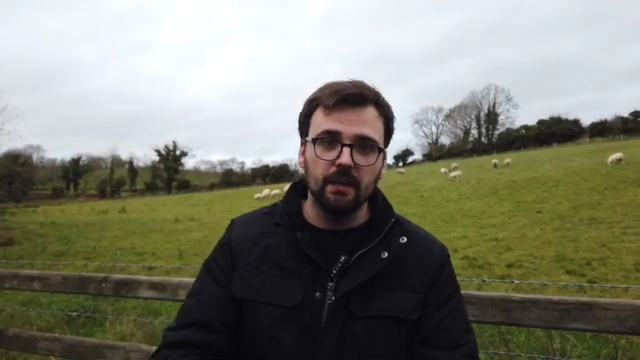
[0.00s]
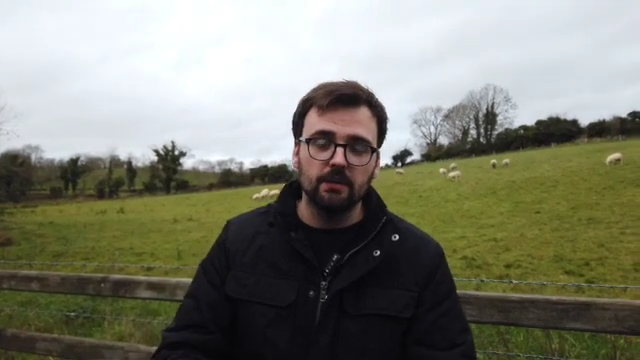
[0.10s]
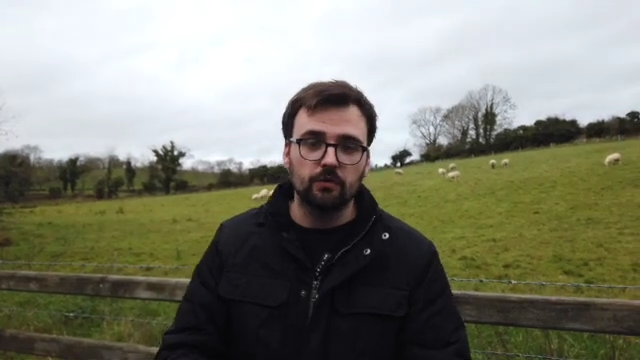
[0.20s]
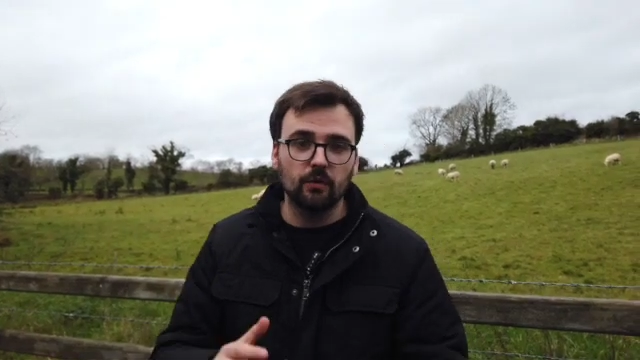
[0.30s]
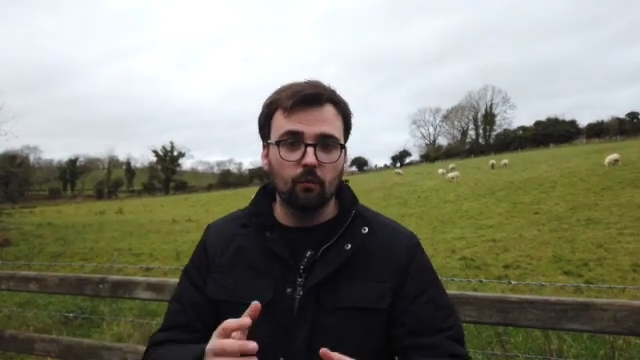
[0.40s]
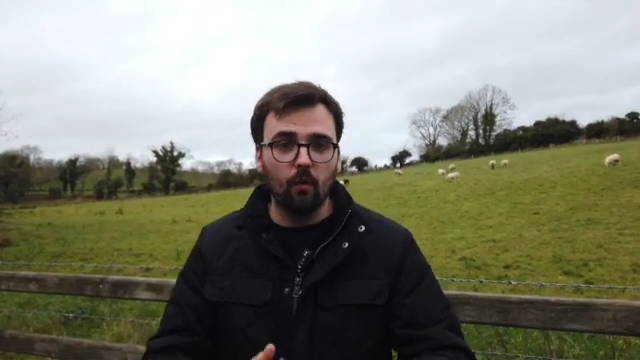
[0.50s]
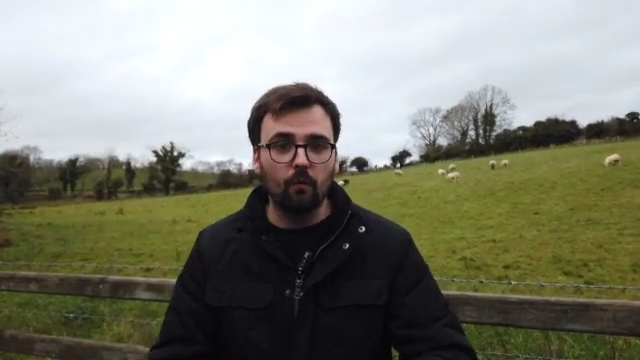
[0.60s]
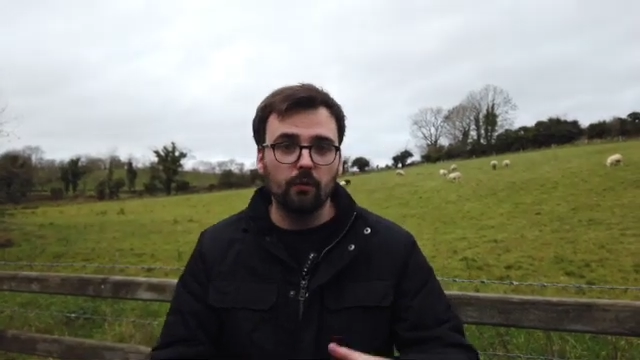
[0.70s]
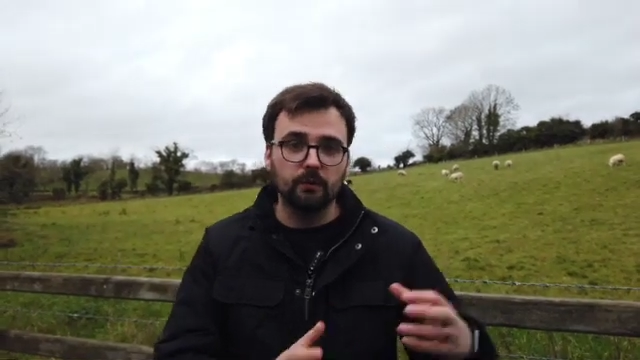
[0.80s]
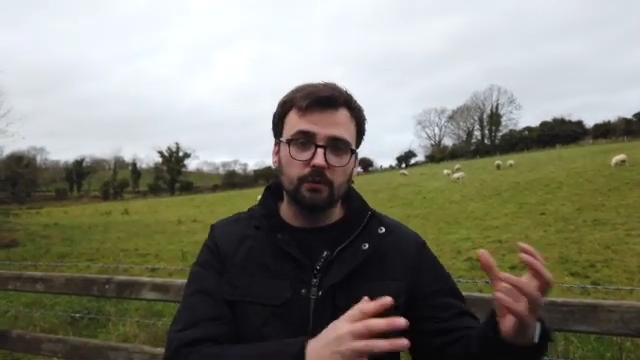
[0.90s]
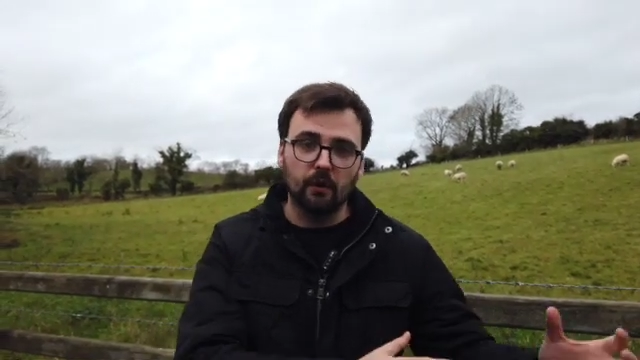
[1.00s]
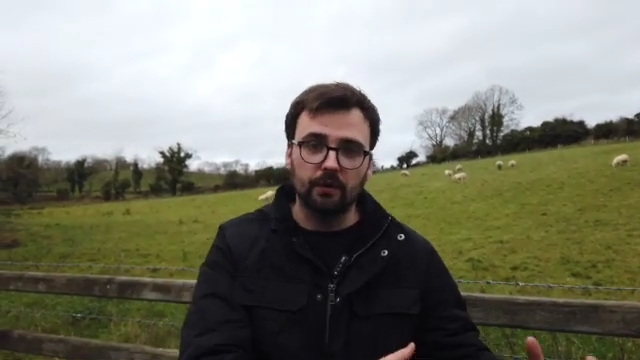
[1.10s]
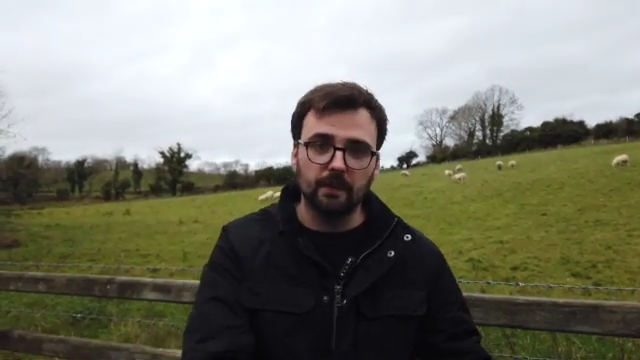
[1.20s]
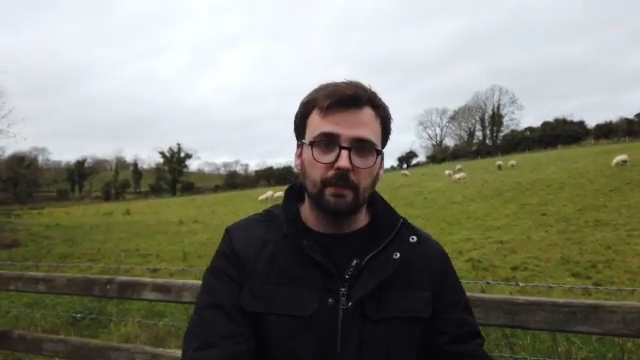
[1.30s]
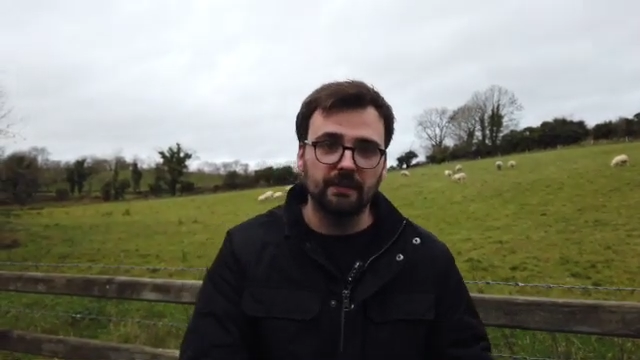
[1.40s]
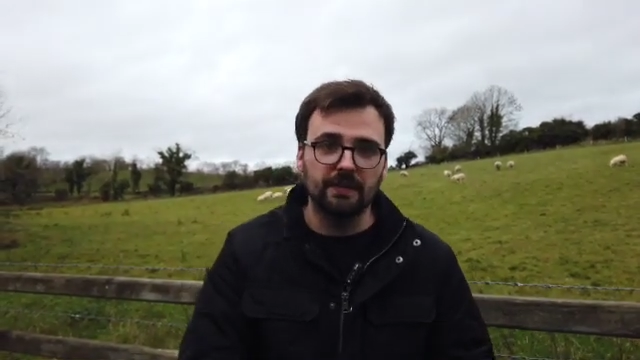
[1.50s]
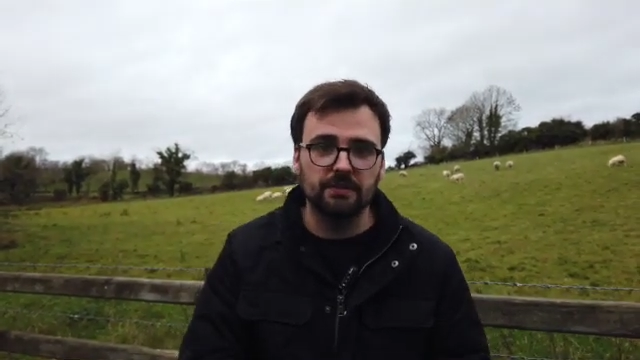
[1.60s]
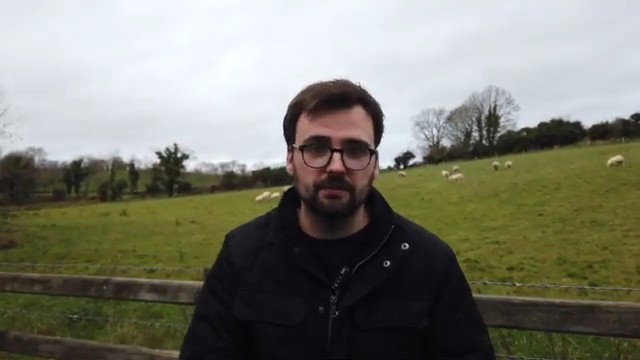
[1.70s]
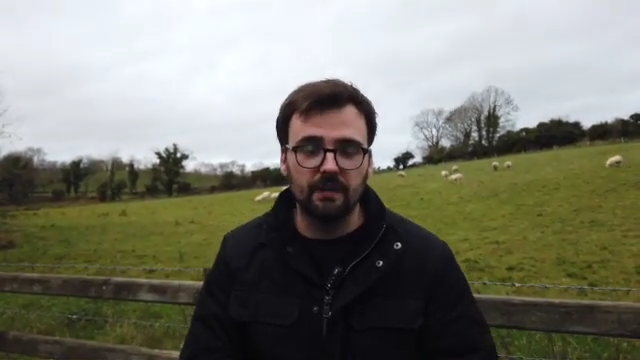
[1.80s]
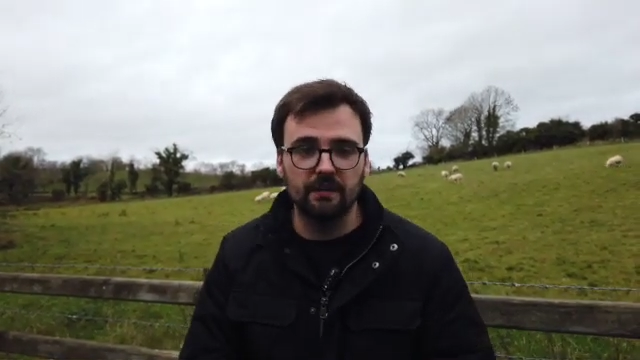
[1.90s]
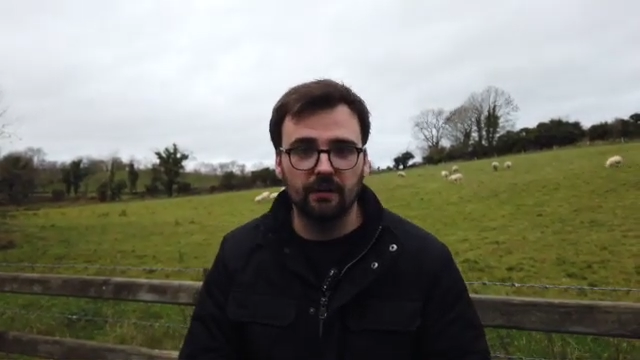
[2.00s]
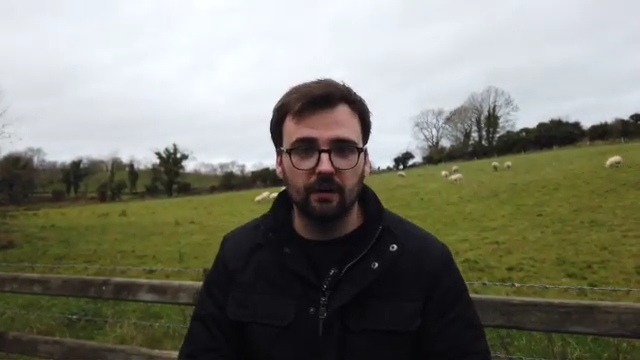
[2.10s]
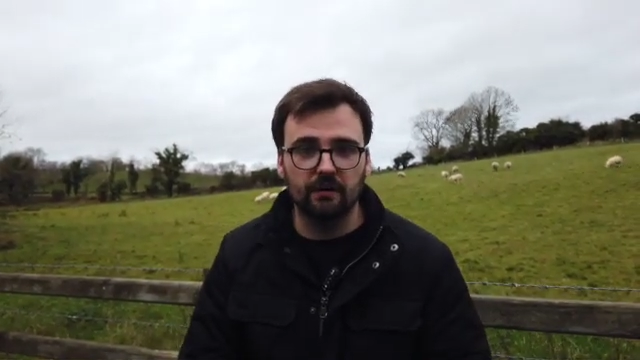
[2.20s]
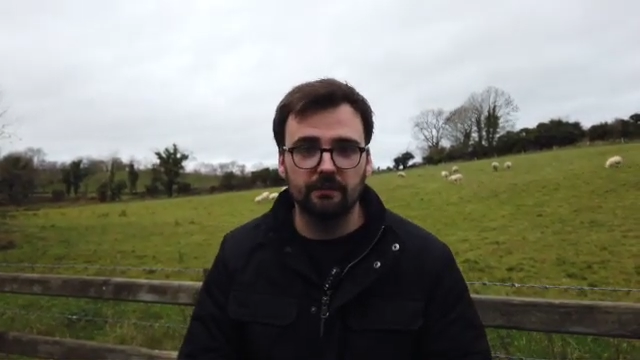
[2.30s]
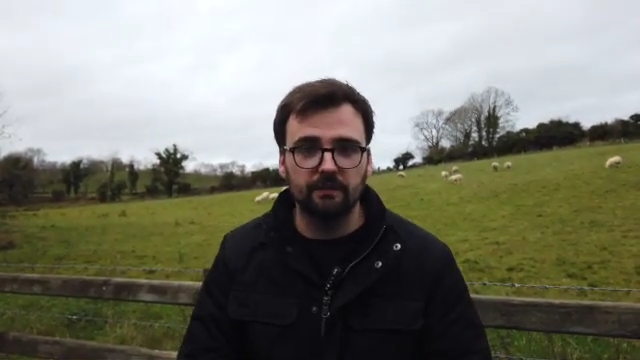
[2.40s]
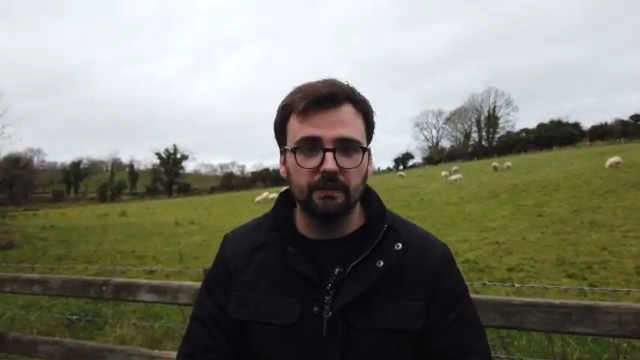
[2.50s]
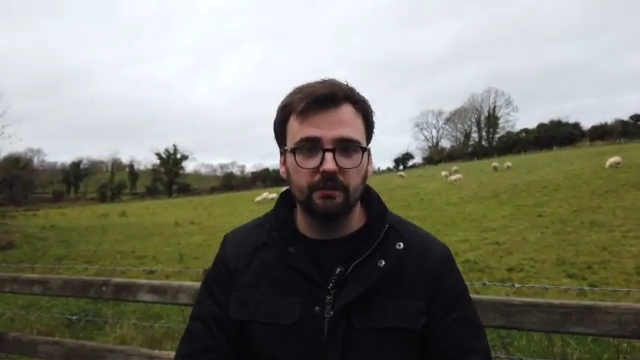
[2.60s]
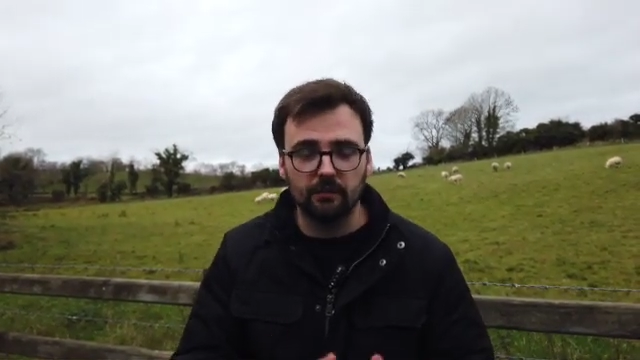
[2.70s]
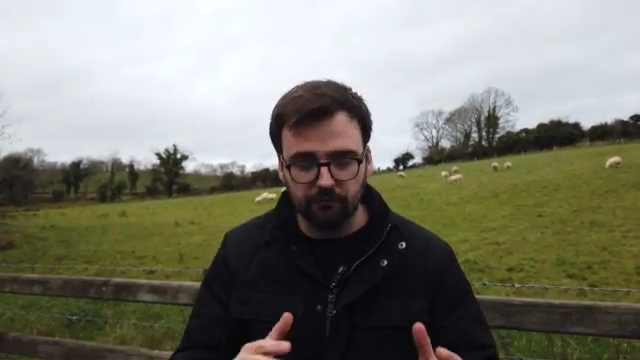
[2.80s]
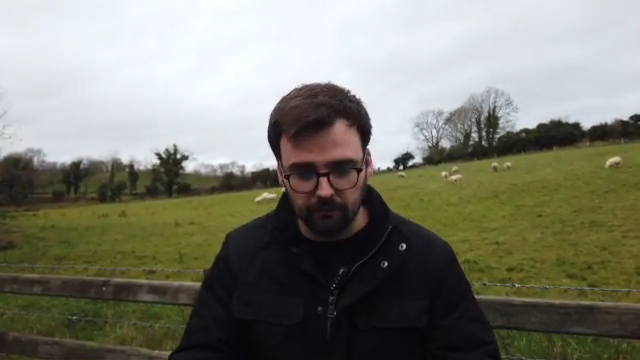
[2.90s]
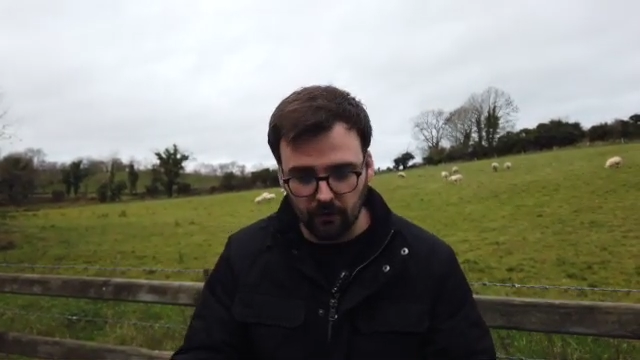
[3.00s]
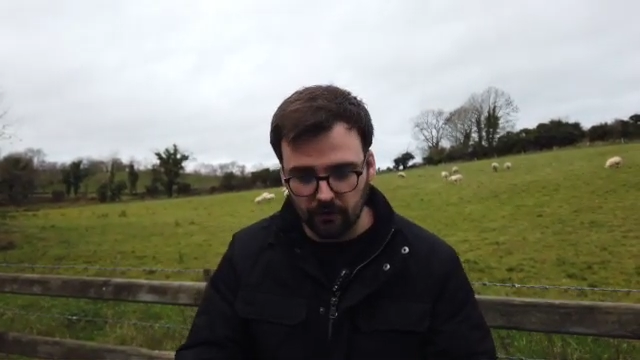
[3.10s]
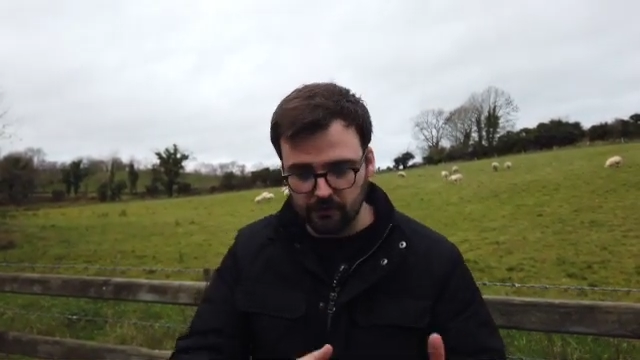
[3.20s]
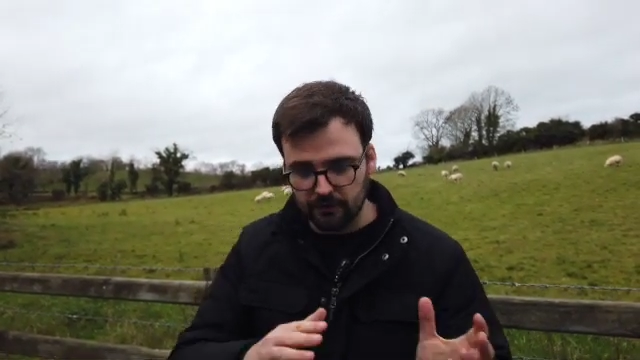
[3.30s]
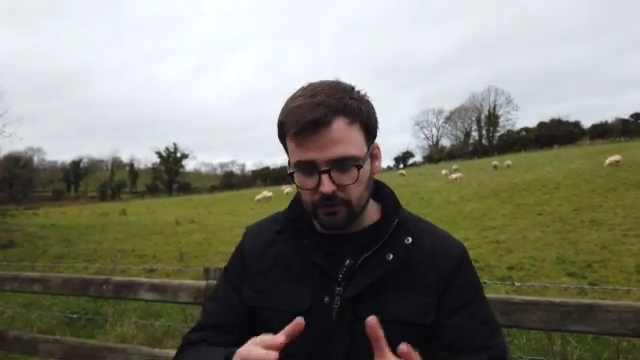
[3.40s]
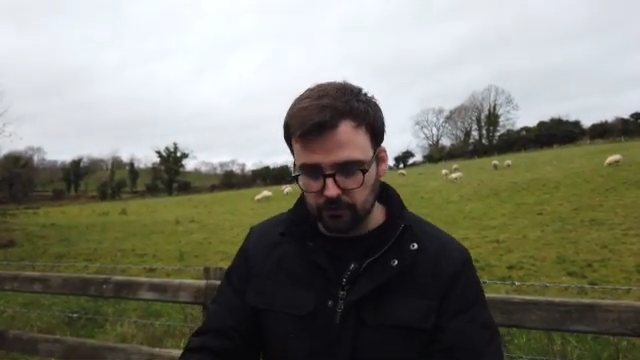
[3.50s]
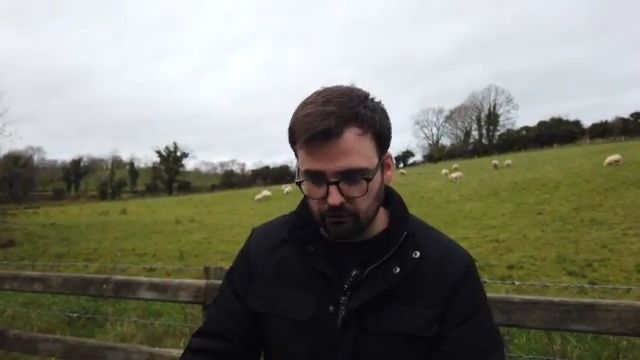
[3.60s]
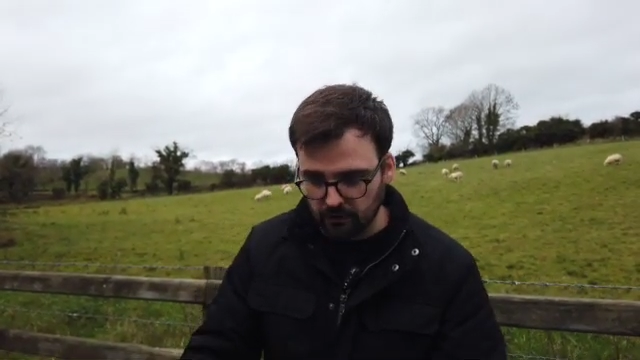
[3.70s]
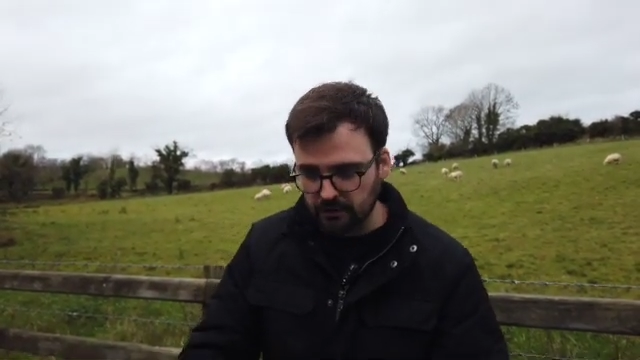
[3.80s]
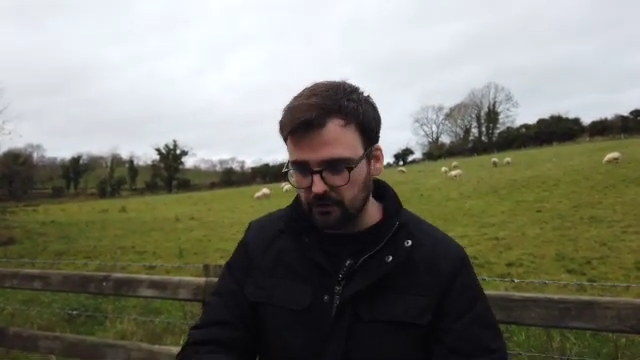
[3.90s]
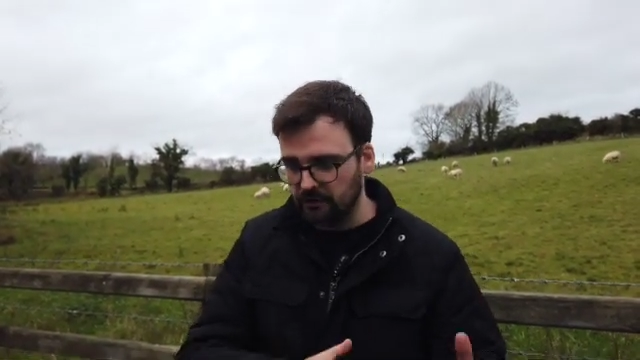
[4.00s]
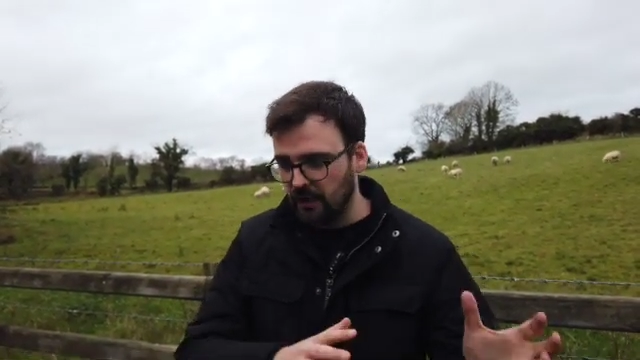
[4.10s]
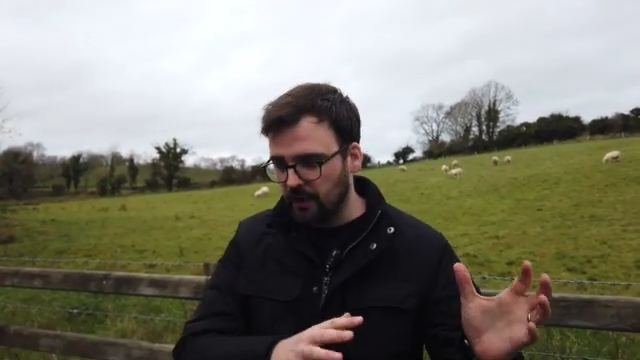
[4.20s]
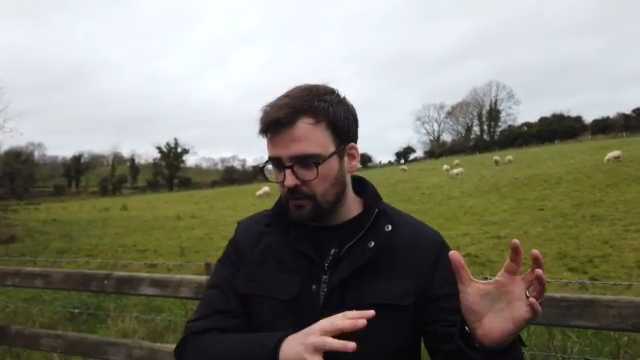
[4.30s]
so that what we were talking about yesterday in the Garden of Eden, the fall, the destruction,